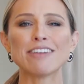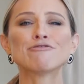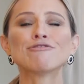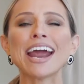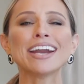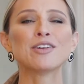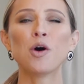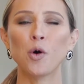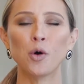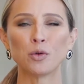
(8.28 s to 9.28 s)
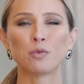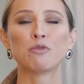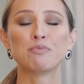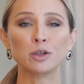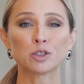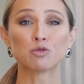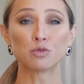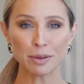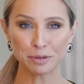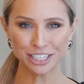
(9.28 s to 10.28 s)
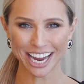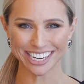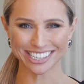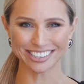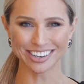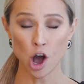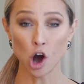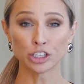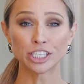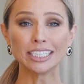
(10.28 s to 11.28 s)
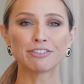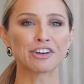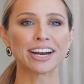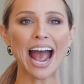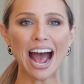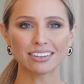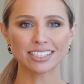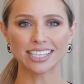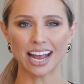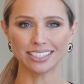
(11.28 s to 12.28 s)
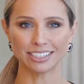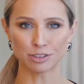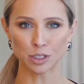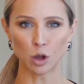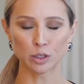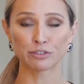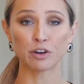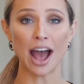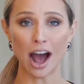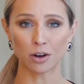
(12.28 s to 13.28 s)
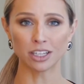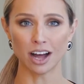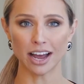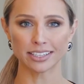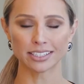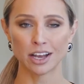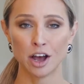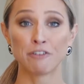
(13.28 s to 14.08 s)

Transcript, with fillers: At Raine and Horne, we've built a reputation on delivering outstanding results for our clients